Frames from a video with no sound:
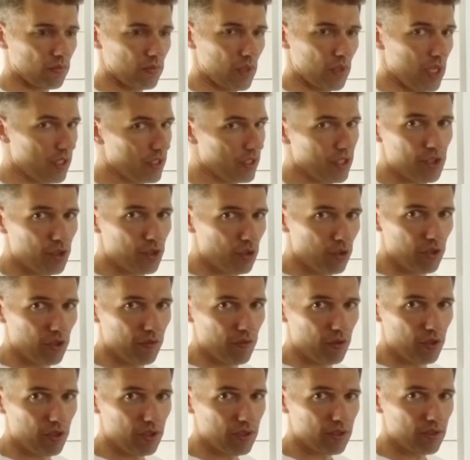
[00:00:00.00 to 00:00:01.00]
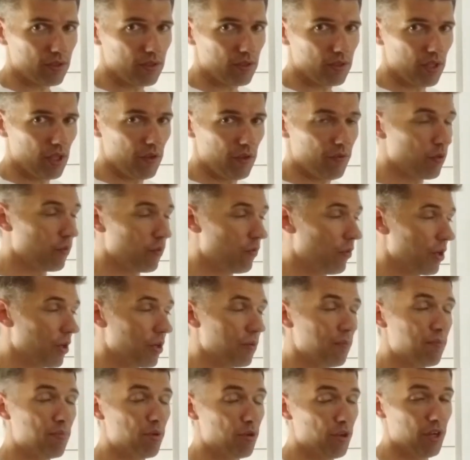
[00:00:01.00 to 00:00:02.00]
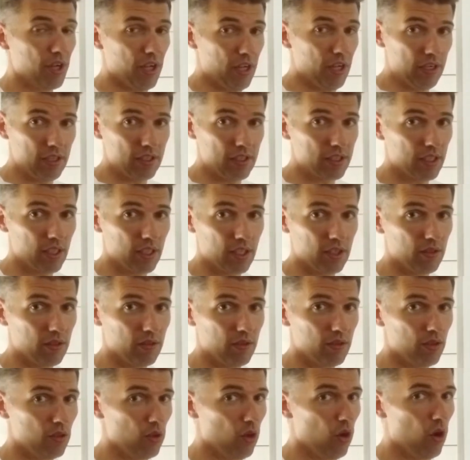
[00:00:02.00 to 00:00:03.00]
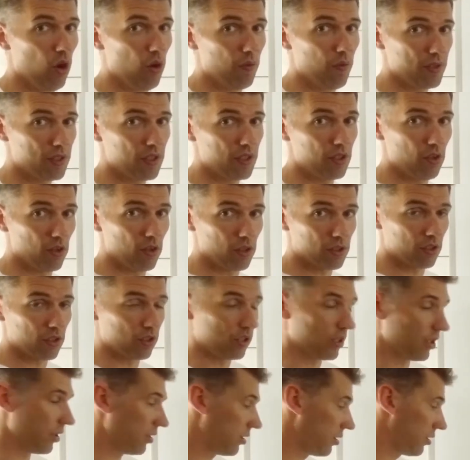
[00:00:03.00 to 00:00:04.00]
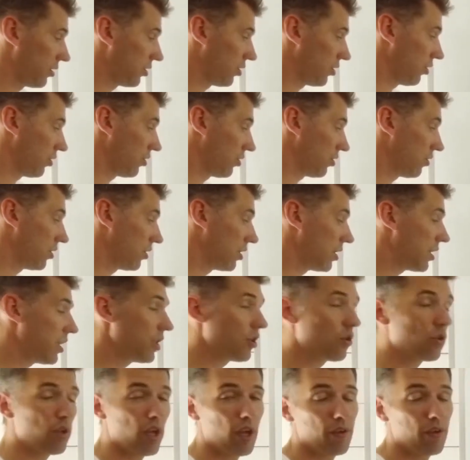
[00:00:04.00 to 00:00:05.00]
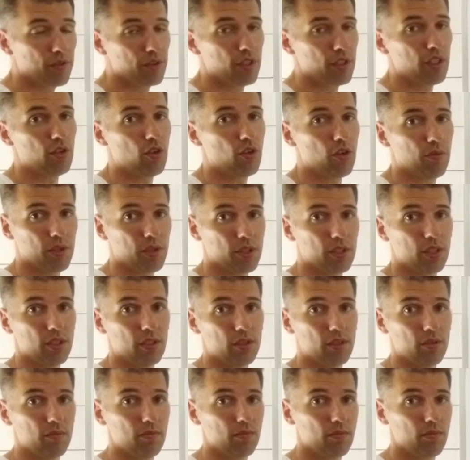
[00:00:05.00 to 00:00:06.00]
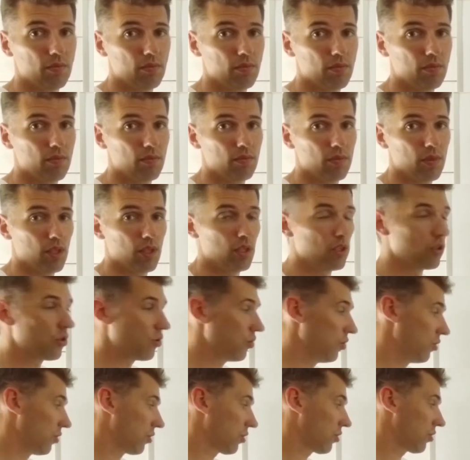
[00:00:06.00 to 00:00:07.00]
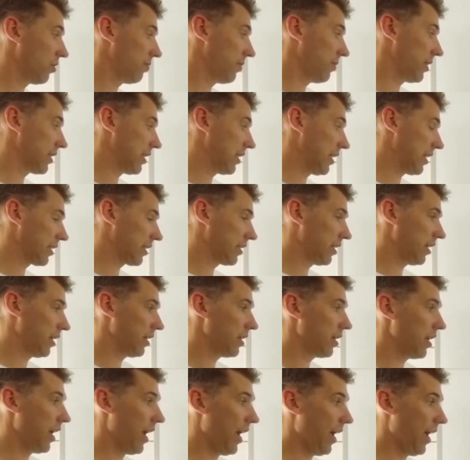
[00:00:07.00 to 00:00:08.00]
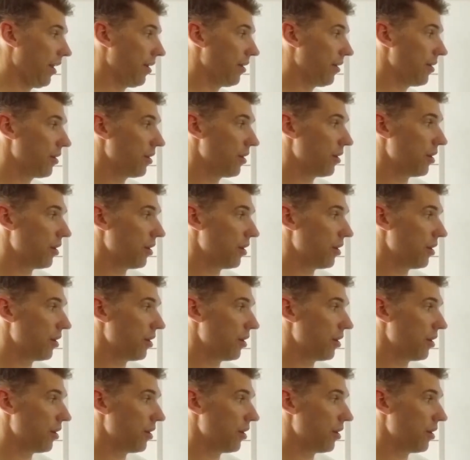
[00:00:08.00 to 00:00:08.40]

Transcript: in this universe, if you want to burn anything, you always need oxygen. So you need to have the aerobic system to combust lactate. And